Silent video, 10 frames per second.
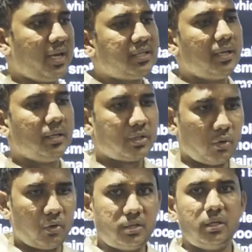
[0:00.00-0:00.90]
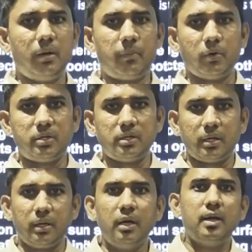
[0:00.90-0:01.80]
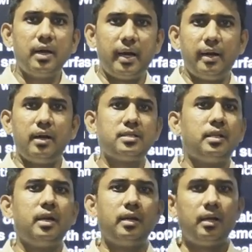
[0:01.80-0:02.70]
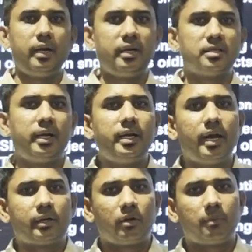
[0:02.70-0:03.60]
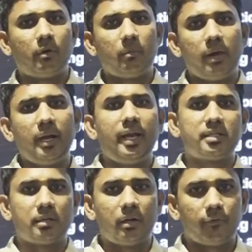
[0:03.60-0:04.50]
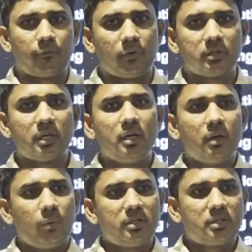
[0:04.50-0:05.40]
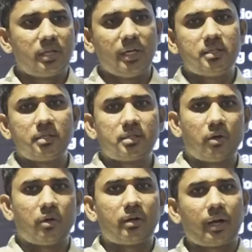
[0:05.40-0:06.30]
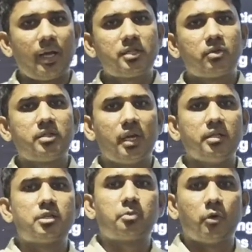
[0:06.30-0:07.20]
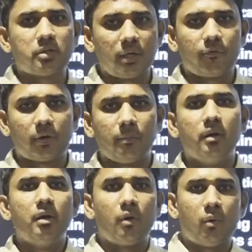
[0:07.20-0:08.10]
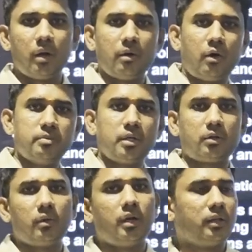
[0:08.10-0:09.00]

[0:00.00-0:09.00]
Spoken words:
stays in its original position unless and until it is getting acted upon by an external force which changes or tries to change its position from one object to